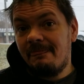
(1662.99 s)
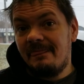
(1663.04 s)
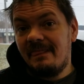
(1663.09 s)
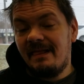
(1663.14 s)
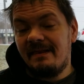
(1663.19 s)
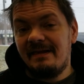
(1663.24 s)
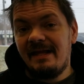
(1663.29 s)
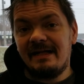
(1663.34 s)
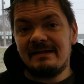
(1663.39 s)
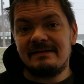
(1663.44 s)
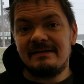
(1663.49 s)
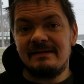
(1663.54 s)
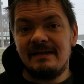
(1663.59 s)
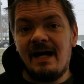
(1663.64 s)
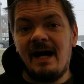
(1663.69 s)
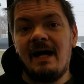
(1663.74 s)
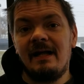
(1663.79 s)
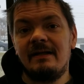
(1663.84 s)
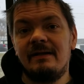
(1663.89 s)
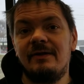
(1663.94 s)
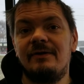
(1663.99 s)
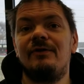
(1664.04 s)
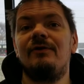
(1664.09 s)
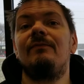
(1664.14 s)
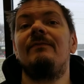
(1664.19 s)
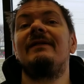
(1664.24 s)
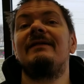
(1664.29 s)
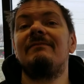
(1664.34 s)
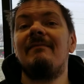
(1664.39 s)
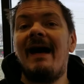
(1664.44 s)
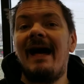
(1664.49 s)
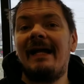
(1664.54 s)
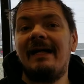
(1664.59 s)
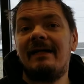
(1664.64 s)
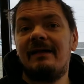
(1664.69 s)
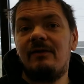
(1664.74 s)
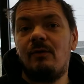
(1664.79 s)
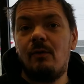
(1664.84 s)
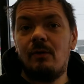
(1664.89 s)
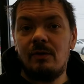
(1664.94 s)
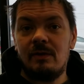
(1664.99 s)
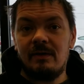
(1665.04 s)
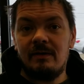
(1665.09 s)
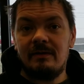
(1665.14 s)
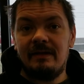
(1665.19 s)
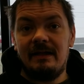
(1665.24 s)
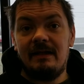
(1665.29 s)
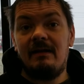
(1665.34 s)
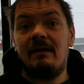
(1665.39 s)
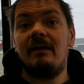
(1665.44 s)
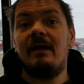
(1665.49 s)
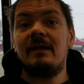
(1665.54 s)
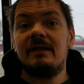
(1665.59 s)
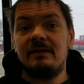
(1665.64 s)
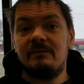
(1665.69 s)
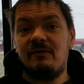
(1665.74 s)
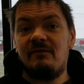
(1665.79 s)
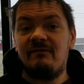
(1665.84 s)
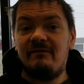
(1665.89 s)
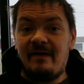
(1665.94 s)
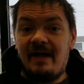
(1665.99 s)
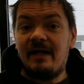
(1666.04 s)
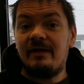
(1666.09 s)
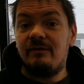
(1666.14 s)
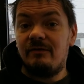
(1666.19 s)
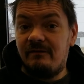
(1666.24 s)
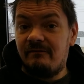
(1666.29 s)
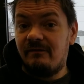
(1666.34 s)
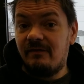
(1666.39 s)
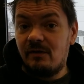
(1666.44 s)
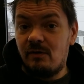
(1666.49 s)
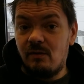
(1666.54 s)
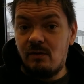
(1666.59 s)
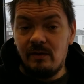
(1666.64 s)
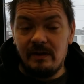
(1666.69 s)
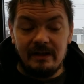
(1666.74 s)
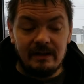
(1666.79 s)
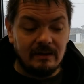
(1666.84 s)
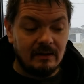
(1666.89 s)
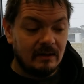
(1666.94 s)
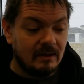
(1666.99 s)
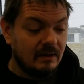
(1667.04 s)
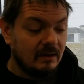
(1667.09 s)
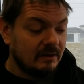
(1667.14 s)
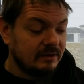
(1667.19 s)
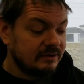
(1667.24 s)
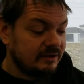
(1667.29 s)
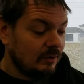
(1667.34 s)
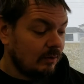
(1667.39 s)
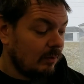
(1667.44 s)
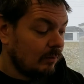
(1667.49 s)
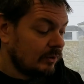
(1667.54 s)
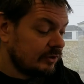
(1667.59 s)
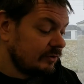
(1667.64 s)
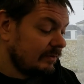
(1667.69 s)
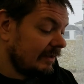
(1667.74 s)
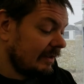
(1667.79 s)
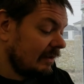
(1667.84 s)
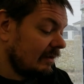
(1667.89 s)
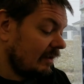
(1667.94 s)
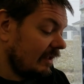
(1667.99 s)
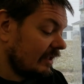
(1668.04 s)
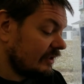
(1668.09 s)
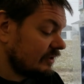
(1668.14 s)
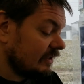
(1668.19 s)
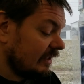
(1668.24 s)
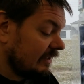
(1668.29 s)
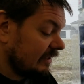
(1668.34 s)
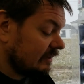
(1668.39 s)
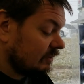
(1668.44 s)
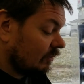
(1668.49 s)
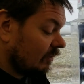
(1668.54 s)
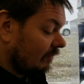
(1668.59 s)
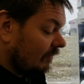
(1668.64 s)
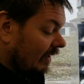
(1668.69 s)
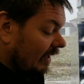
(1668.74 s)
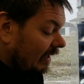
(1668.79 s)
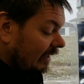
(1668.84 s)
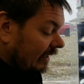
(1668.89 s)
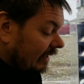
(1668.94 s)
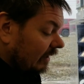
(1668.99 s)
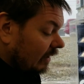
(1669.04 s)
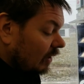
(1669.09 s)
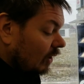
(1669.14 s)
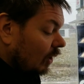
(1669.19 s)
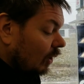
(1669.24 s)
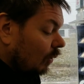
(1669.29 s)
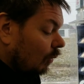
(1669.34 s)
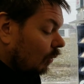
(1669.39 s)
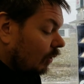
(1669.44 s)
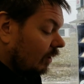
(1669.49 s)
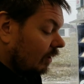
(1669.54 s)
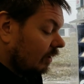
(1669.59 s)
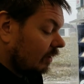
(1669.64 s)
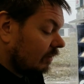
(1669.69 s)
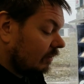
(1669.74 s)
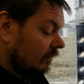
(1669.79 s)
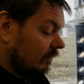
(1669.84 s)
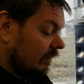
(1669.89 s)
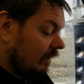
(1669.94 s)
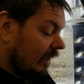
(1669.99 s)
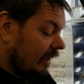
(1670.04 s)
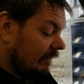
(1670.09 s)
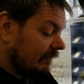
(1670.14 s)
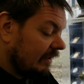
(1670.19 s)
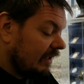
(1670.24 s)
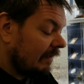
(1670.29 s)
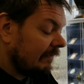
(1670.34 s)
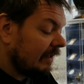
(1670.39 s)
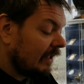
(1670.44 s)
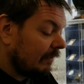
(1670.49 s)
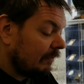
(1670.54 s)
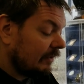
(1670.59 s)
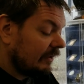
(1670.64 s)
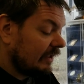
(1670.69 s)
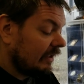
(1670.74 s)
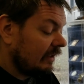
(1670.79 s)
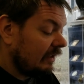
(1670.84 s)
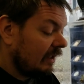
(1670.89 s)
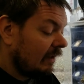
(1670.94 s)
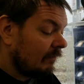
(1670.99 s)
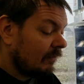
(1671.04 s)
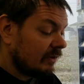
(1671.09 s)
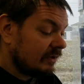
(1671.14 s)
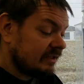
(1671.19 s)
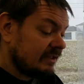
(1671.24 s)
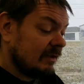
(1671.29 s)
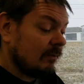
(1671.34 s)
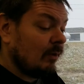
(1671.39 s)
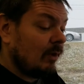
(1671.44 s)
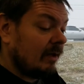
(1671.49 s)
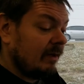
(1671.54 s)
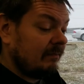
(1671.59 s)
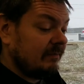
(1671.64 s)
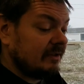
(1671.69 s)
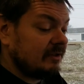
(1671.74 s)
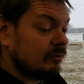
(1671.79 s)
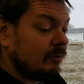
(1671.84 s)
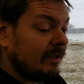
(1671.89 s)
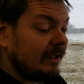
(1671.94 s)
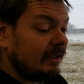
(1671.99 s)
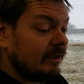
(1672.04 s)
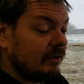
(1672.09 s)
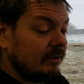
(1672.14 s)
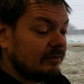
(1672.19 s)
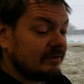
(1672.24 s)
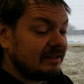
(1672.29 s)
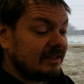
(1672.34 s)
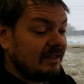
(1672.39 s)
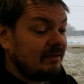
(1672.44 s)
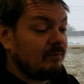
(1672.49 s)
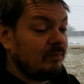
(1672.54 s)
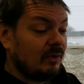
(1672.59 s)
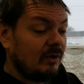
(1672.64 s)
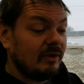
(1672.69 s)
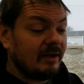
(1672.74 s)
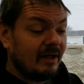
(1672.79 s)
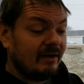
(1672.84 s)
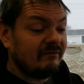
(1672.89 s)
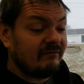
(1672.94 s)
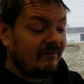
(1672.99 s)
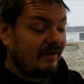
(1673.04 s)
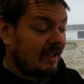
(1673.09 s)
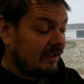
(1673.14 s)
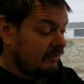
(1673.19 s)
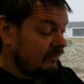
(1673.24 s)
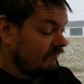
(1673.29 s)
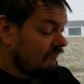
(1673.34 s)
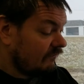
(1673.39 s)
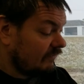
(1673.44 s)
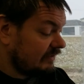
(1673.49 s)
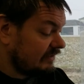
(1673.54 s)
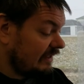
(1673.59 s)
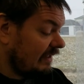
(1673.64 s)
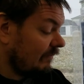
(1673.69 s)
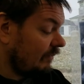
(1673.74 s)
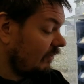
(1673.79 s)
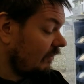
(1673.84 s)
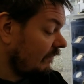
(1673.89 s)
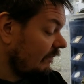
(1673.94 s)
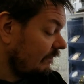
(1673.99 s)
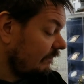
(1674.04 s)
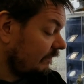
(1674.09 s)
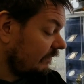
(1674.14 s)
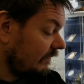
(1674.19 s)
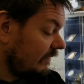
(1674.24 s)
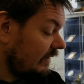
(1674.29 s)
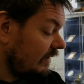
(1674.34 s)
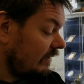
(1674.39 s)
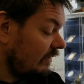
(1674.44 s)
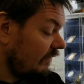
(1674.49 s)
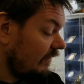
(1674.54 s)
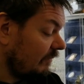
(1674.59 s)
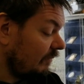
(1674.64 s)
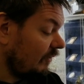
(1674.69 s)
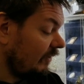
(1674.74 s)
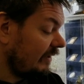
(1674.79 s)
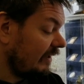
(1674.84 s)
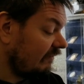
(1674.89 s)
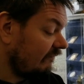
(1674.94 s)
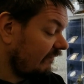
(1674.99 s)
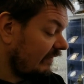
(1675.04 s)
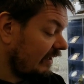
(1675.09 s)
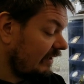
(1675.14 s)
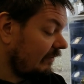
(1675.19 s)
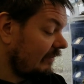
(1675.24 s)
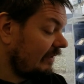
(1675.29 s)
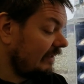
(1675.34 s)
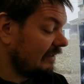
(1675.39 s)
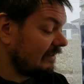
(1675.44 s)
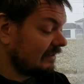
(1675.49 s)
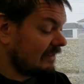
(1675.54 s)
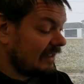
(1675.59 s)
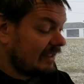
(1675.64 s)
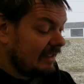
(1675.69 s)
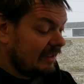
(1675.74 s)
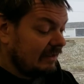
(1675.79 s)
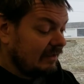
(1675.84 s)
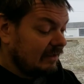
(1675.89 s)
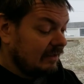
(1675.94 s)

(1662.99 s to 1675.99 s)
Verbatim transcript: That's not the numismatic or the collectible value of the coin. So when we're doing a collection like this and we're buying, we're um, coming up with a number somewhere in between those. The bullion value, for example, you know, the bullion value on this guy,